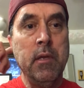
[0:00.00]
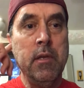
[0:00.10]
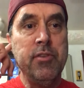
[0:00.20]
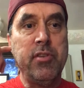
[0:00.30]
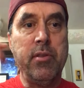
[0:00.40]

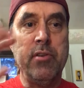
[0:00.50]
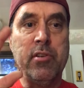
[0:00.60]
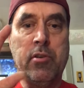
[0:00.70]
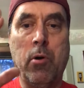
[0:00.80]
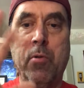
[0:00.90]
So there's a
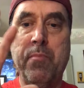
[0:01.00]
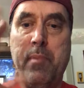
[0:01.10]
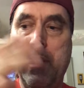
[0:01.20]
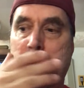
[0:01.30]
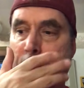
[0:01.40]
golden
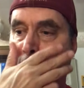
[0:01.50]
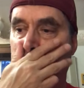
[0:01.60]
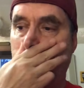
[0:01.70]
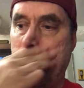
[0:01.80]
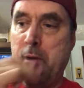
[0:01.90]
mean in there
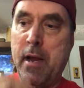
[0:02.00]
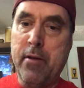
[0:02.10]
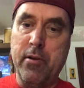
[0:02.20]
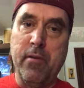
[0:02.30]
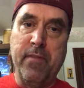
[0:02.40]
somewhere. I
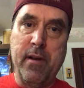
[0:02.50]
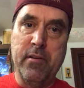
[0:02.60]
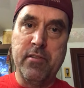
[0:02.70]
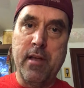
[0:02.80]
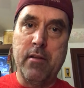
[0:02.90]
don't know if
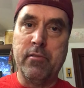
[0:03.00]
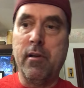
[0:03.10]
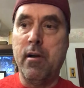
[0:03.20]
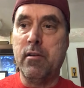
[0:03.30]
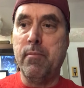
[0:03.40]
Aristotle
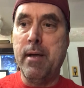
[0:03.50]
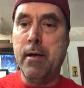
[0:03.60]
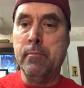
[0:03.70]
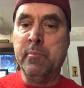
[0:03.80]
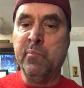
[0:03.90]
talked
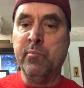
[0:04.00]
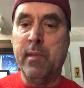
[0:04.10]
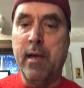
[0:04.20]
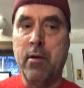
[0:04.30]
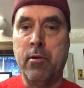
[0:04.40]
about
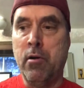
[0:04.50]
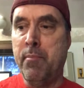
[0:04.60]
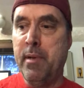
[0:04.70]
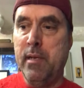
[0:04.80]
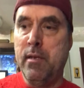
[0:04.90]
alcohol,
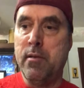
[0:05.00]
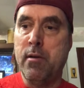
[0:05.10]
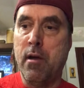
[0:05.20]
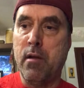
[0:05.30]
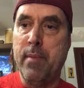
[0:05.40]
but he did
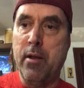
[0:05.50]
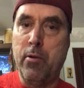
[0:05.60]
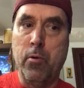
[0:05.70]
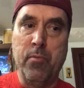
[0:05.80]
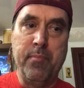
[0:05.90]
talk about a
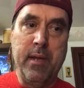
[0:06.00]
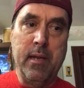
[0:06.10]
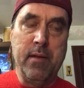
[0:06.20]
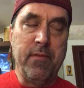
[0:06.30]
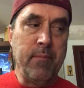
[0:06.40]
golden
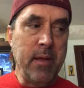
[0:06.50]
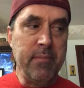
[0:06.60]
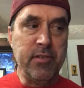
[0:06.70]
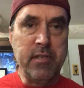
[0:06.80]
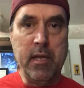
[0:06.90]
mean, if I'm not
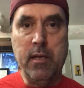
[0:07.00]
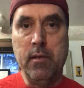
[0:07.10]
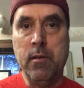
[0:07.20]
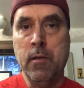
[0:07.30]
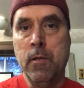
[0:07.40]

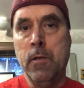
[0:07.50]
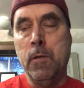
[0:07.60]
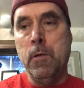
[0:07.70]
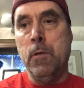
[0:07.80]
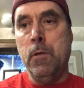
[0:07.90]
mistaken.
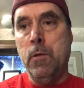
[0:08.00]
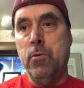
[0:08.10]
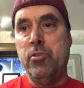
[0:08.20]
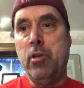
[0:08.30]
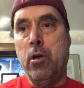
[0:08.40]

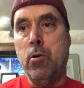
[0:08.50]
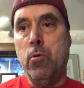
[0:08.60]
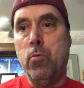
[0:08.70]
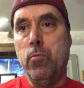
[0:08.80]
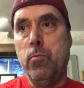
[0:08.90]

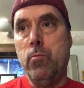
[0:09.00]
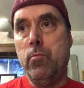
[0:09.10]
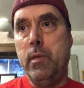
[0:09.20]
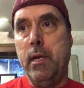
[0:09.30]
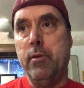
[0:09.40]
So
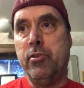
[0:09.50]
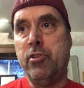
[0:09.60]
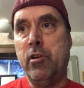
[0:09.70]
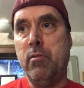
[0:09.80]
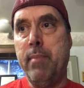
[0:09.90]
you know, a
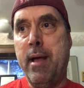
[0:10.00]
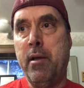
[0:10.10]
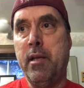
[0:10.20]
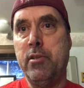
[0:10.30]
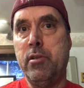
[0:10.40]
certain
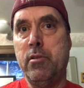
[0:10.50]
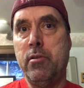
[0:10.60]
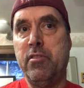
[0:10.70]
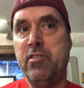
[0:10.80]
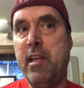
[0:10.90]
amount gets you
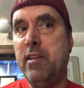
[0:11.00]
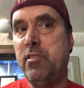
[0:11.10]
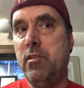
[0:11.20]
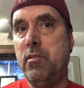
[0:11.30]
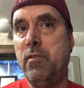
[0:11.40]
to
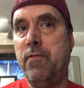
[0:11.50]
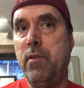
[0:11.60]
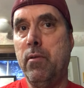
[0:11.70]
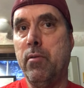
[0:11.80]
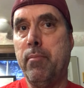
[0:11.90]
stasis. You
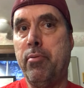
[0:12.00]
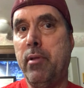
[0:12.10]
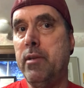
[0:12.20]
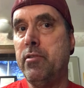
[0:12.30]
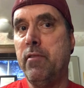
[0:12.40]
feel the
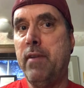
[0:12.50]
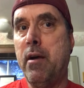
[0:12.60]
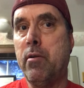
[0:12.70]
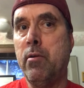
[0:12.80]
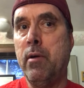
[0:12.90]
pleasure of
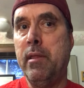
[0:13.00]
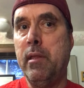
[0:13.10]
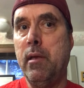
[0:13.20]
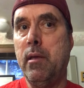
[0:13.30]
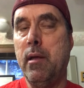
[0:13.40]
alcohol. I
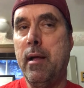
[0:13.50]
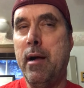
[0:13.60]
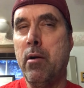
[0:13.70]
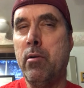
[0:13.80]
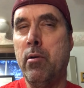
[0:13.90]
think
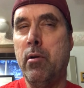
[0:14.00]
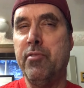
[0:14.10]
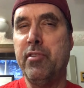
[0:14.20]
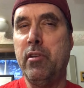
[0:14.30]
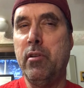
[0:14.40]
alcohol
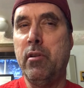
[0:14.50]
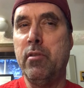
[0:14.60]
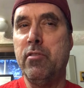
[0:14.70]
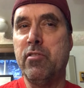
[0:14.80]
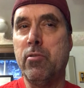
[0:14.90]
is a good
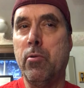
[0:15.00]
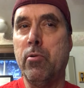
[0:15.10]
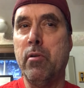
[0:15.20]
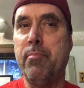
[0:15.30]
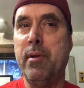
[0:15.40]

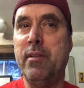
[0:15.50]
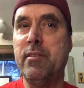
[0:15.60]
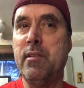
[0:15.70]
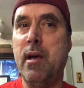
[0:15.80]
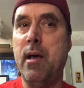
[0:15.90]
consoler, but
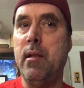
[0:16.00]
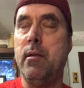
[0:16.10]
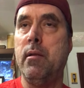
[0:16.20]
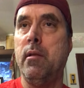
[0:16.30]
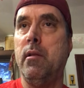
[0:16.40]
it's not
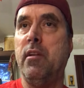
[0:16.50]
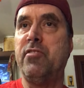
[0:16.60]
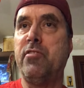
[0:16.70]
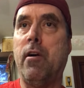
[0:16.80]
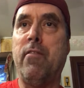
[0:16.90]
a
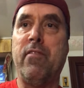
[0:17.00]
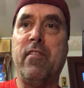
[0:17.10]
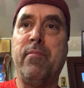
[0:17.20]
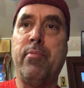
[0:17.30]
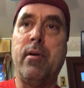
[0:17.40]
solver
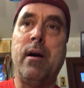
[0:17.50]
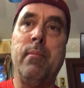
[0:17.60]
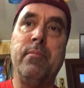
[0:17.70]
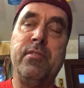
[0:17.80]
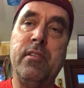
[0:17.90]
of
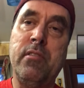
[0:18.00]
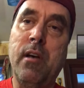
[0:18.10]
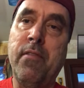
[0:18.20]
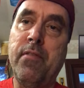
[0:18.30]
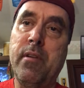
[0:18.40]
problems. And it's
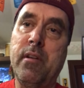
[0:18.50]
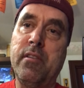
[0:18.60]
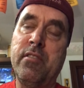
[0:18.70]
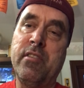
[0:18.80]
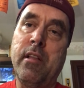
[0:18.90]
often an
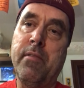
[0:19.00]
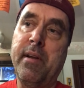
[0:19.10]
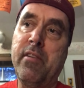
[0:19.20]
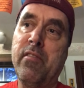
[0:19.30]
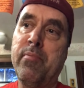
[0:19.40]

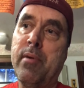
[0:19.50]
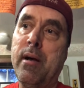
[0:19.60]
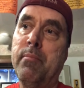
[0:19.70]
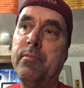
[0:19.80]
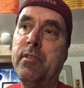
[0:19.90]
accelerator of
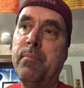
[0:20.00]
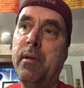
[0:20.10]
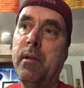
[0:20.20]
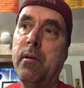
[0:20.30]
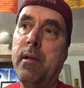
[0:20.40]
problems,
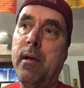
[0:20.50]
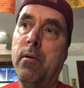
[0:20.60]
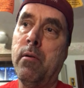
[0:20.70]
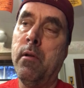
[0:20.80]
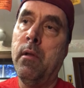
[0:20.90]
depending on how